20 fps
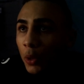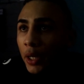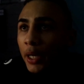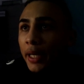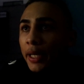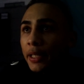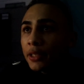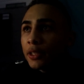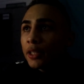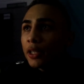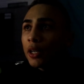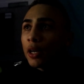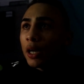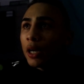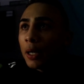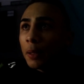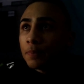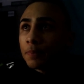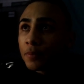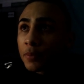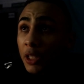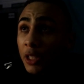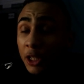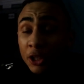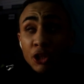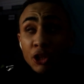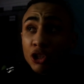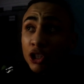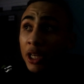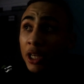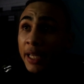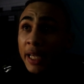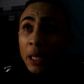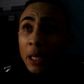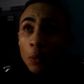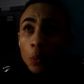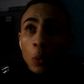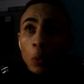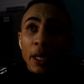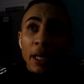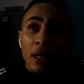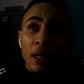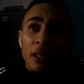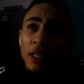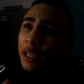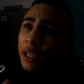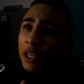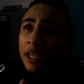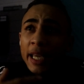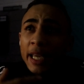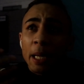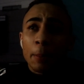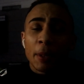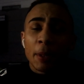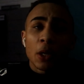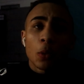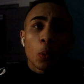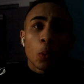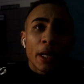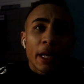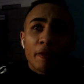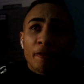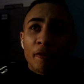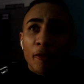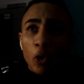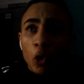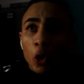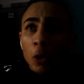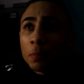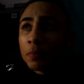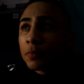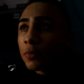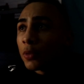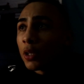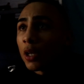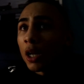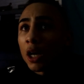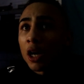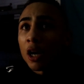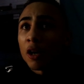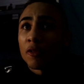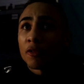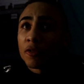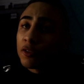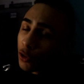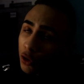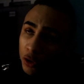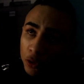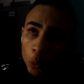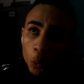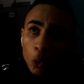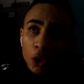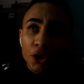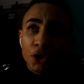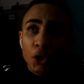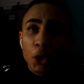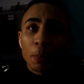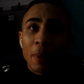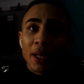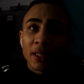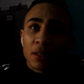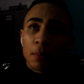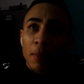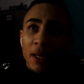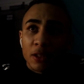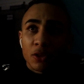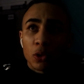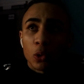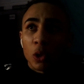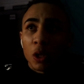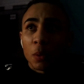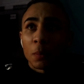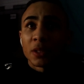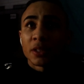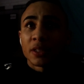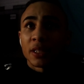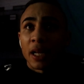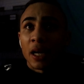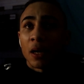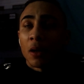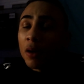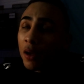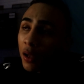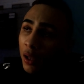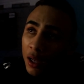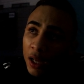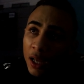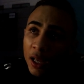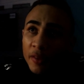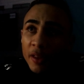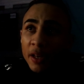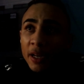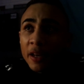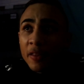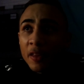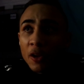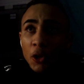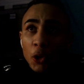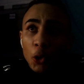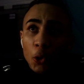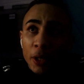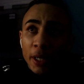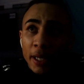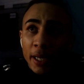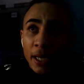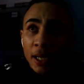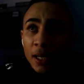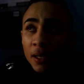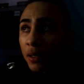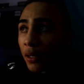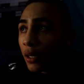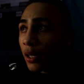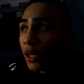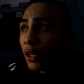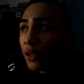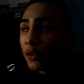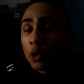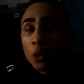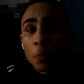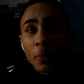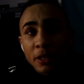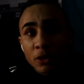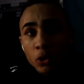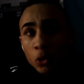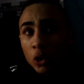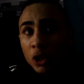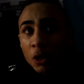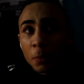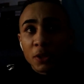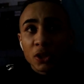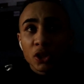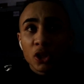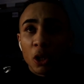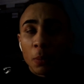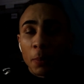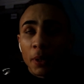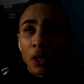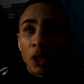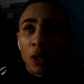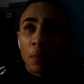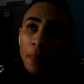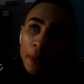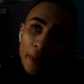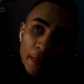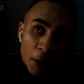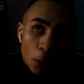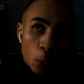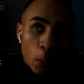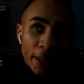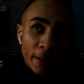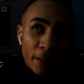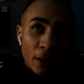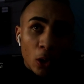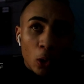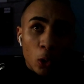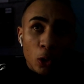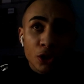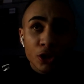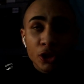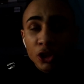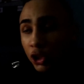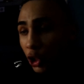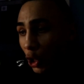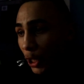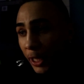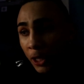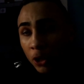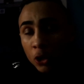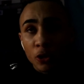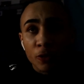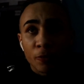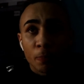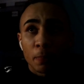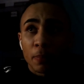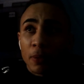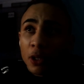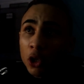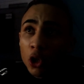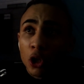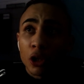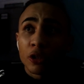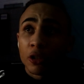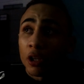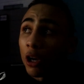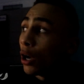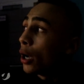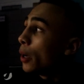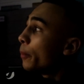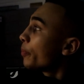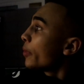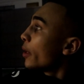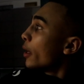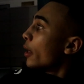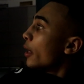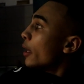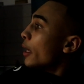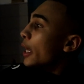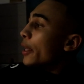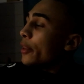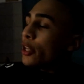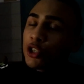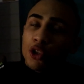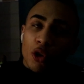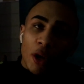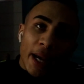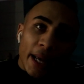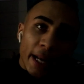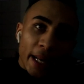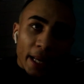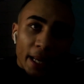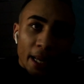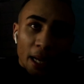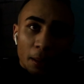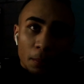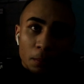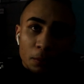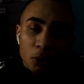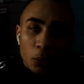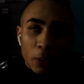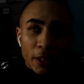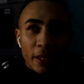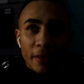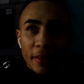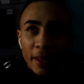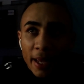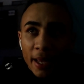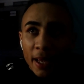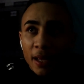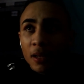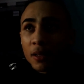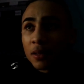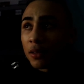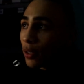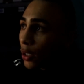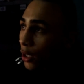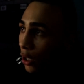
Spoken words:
what it is, yeah... You're just going to keeping a winning form. Like, I've won two back-to-back tournaments now. And in the new year, there'll be tournaments coming up. Win those, just looking good time. And the training camps, when you're there,